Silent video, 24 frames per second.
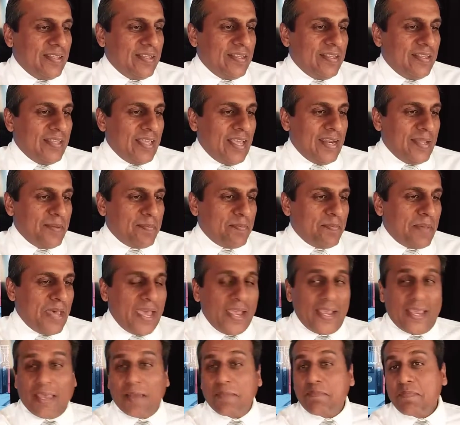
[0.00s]
yelling
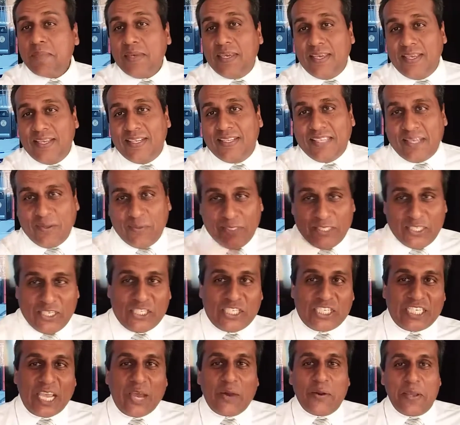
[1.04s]
back at me. There was a
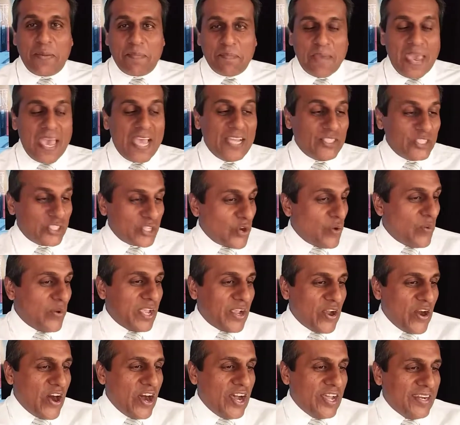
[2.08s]
shouting match going
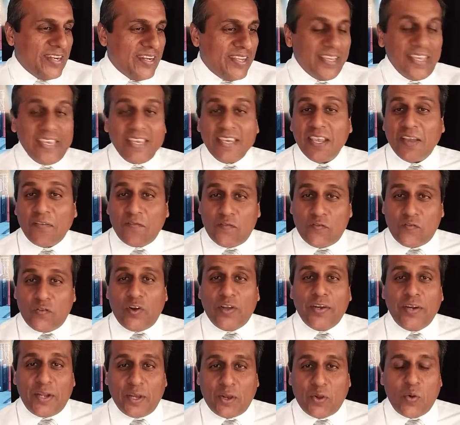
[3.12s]
on in
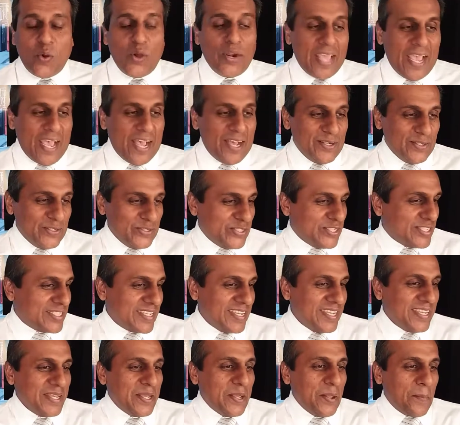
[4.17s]
front of the
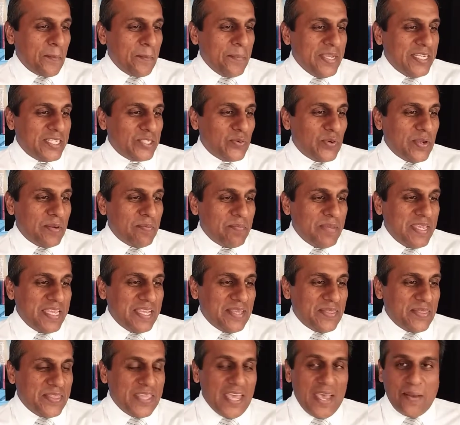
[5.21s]
courthouse between me
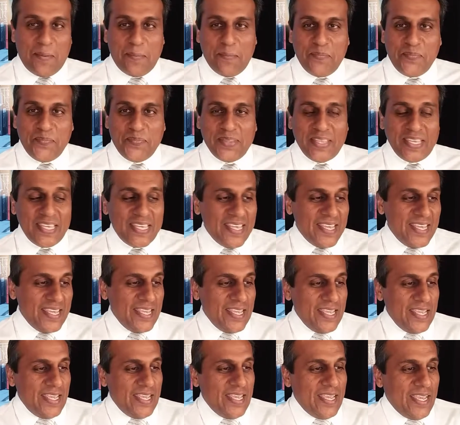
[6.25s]
and them.
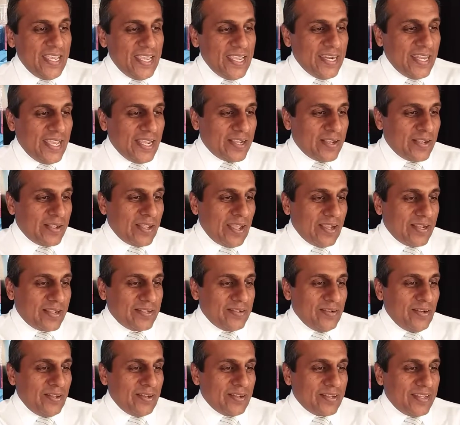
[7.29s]
And I
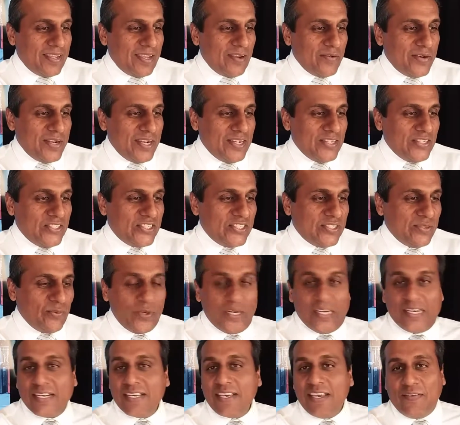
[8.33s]
look, here he is.
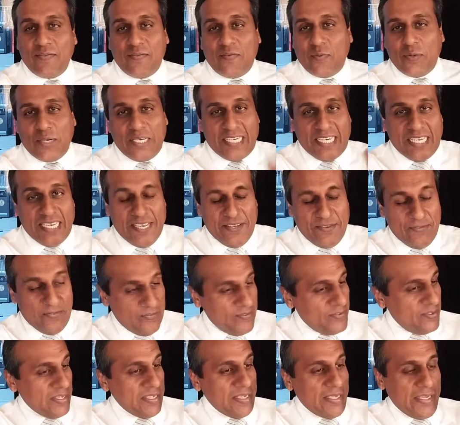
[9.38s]
Wouldn't
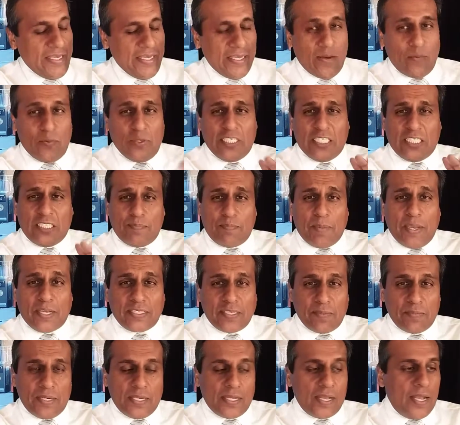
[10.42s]
leave. A
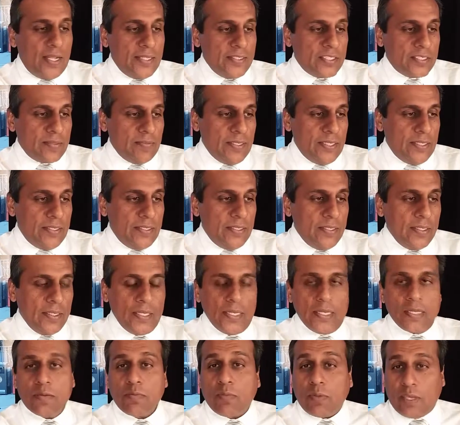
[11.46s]
respectable councilman
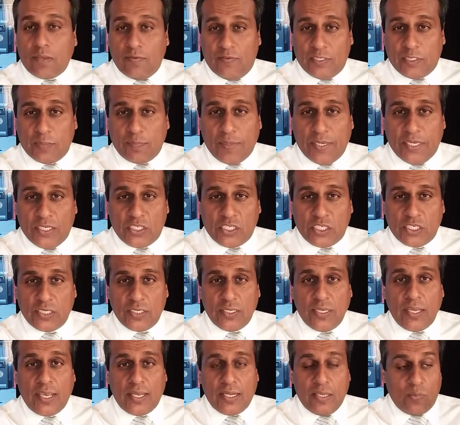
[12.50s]
will give a speech,
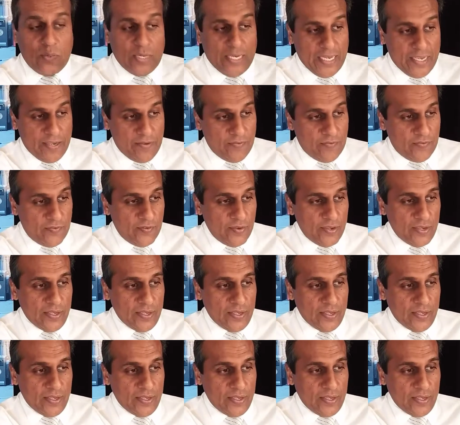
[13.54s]
and he would leave.